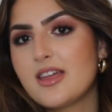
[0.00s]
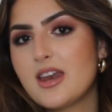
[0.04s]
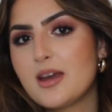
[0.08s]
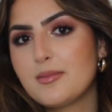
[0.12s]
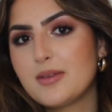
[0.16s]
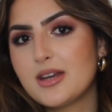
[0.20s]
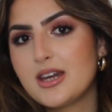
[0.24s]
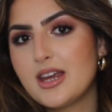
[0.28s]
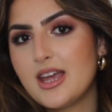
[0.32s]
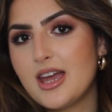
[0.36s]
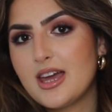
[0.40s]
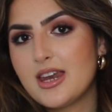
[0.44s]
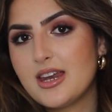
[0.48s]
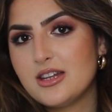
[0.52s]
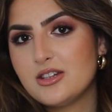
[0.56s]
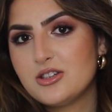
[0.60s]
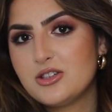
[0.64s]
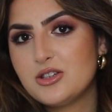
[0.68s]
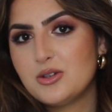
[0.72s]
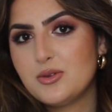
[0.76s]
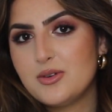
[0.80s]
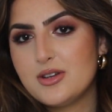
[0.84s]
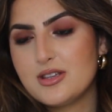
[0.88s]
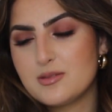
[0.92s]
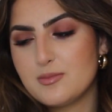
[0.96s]
that I'm going to get
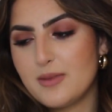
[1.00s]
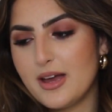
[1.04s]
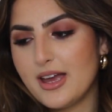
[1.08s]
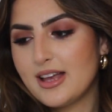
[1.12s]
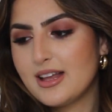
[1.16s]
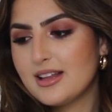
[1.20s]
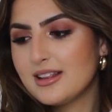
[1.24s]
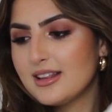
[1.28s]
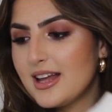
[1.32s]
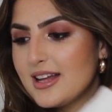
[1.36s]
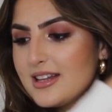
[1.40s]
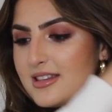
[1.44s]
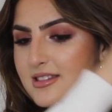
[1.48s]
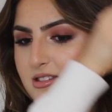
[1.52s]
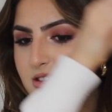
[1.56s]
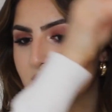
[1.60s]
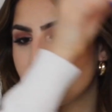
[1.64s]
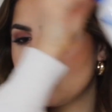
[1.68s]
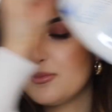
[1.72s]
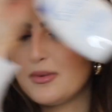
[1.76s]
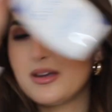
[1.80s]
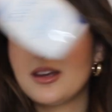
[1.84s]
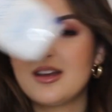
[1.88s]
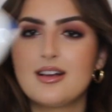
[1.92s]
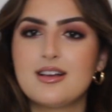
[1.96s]
into is my
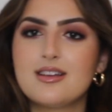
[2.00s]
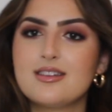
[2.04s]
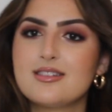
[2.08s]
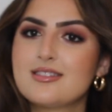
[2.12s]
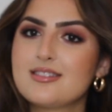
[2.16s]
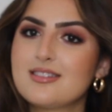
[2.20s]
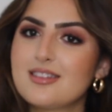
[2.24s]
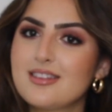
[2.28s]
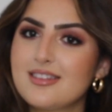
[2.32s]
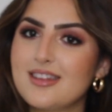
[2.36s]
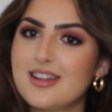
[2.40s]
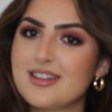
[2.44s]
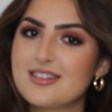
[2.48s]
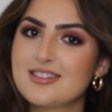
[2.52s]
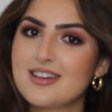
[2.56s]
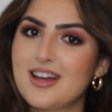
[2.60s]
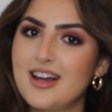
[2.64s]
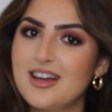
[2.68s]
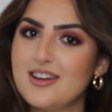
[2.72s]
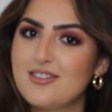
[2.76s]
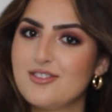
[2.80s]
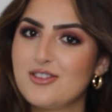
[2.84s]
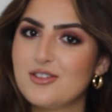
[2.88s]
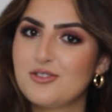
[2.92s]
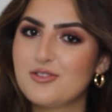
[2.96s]
cleanser, because that's
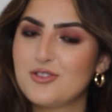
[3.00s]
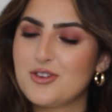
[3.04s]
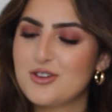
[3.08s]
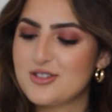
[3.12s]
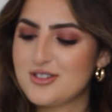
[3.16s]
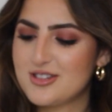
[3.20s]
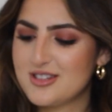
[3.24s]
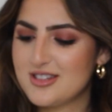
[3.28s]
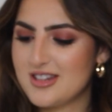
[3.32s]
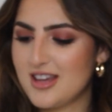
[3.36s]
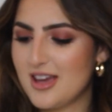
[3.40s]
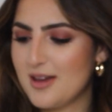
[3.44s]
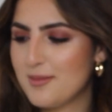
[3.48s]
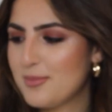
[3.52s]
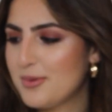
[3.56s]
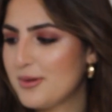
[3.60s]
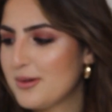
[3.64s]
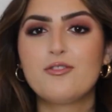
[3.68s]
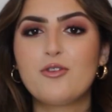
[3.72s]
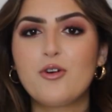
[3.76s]
kind of the first step.